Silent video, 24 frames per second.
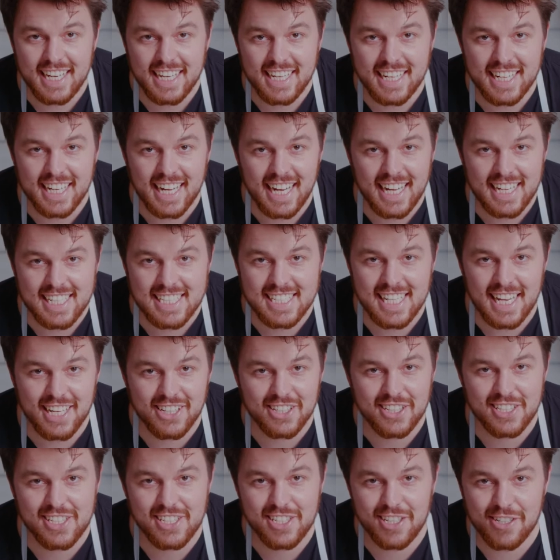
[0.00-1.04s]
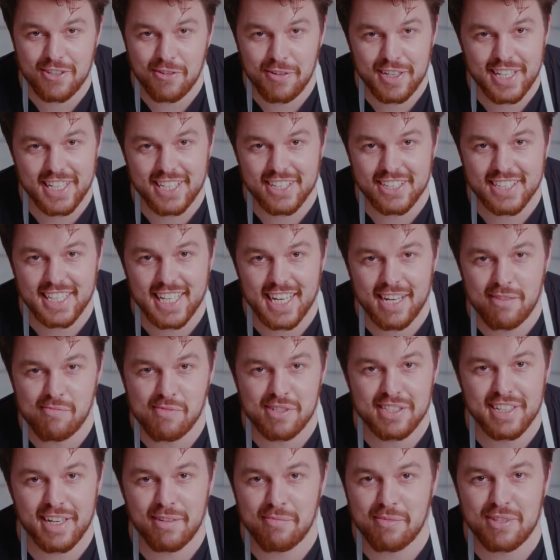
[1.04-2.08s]
Guys, that looks so weird on
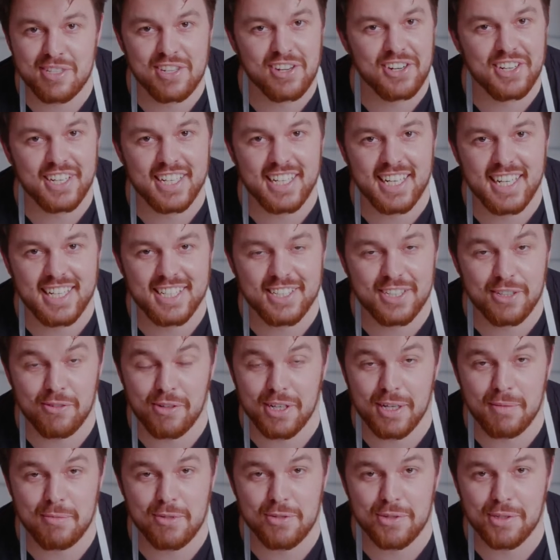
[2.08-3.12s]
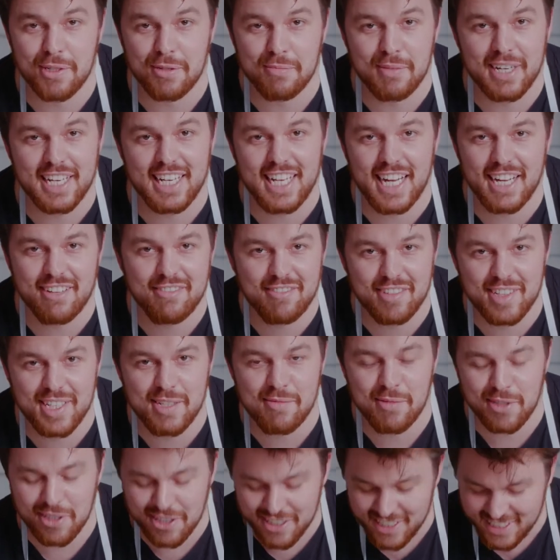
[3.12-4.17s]
camera. I'm sorry, I don't know what I'm doing with my life
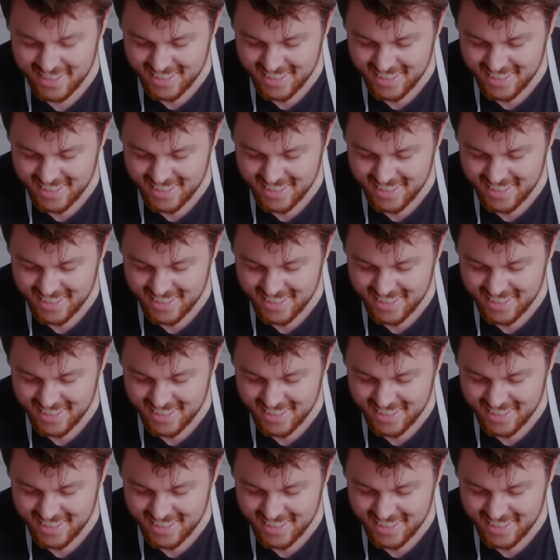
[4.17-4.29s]
anymore.